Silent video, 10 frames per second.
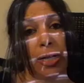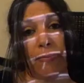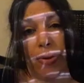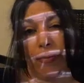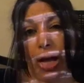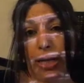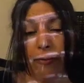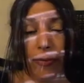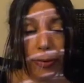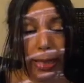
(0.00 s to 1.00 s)
and I've never had
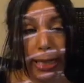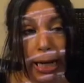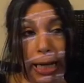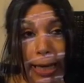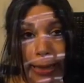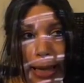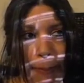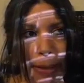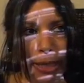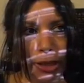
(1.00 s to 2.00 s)
a phone that I like
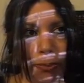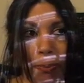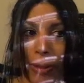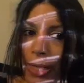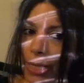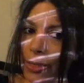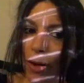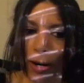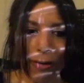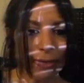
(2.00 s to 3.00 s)
that much. But
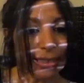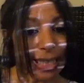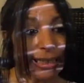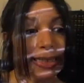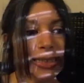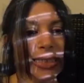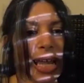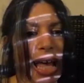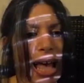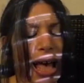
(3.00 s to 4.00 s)
all of a sudden,
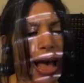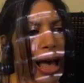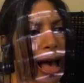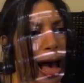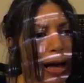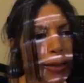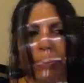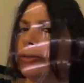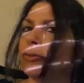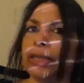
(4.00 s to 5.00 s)

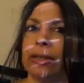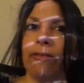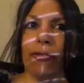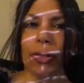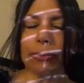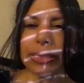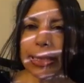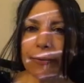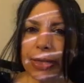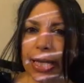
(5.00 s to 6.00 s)
I've been reading the forums
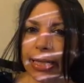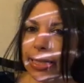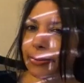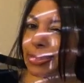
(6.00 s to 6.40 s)
and everything, and